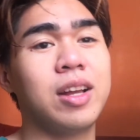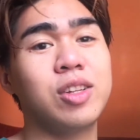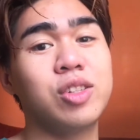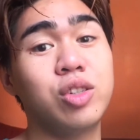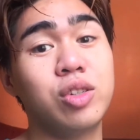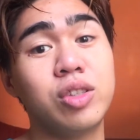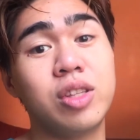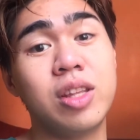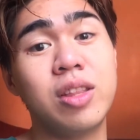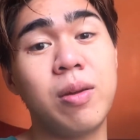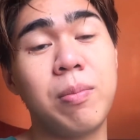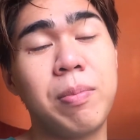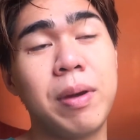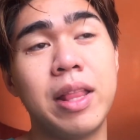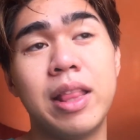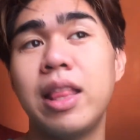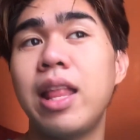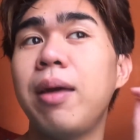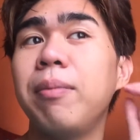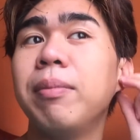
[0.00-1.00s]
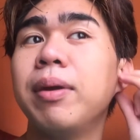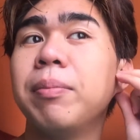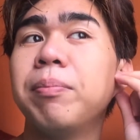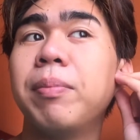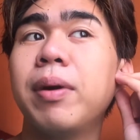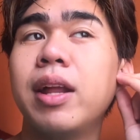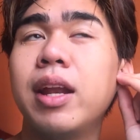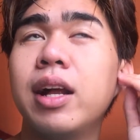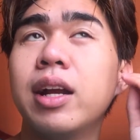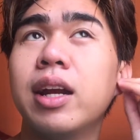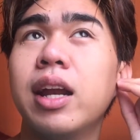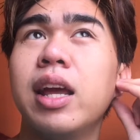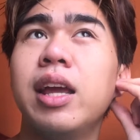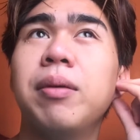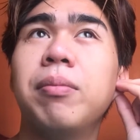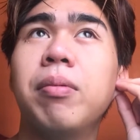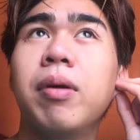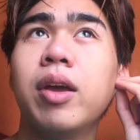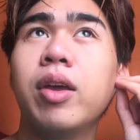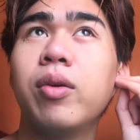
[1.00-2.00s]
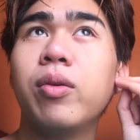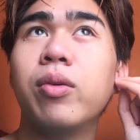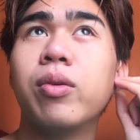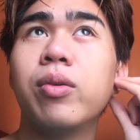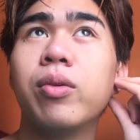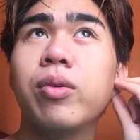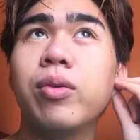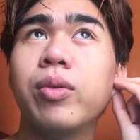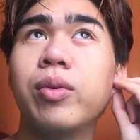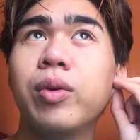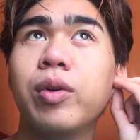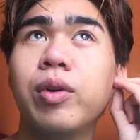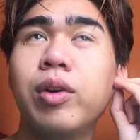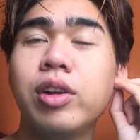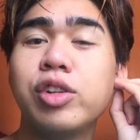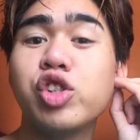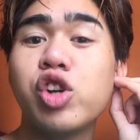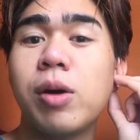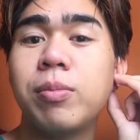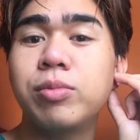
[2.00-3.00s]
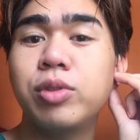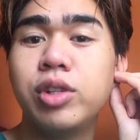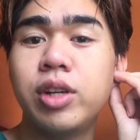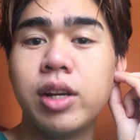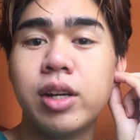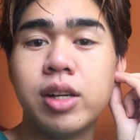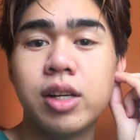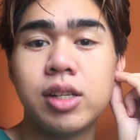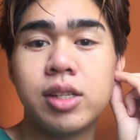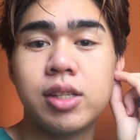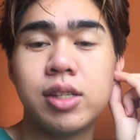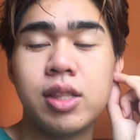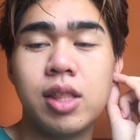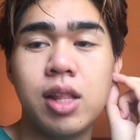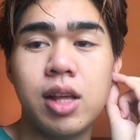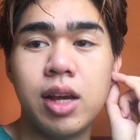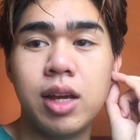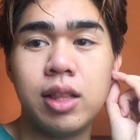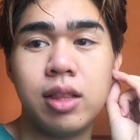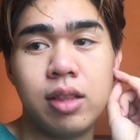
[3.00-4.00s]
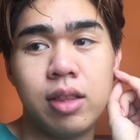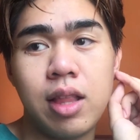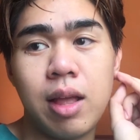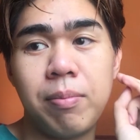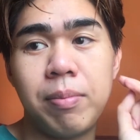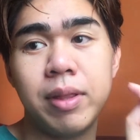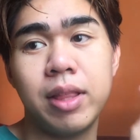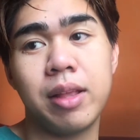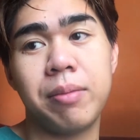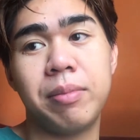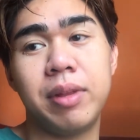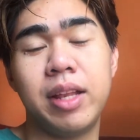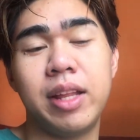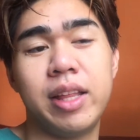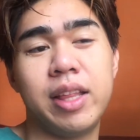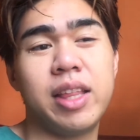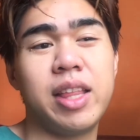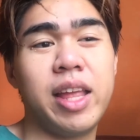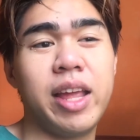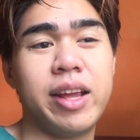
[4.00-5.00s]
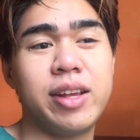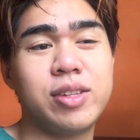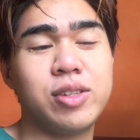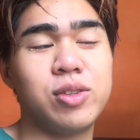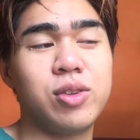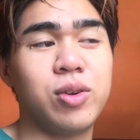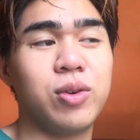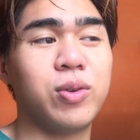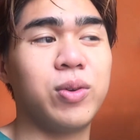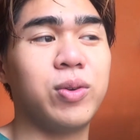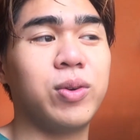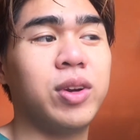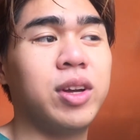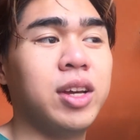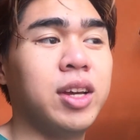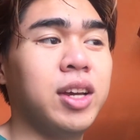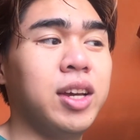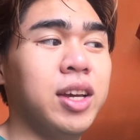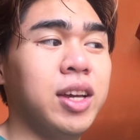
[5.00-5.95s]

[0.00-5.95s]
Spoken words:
due to the pandemic parang naiba yung subjects na ito dapat namin i-take. So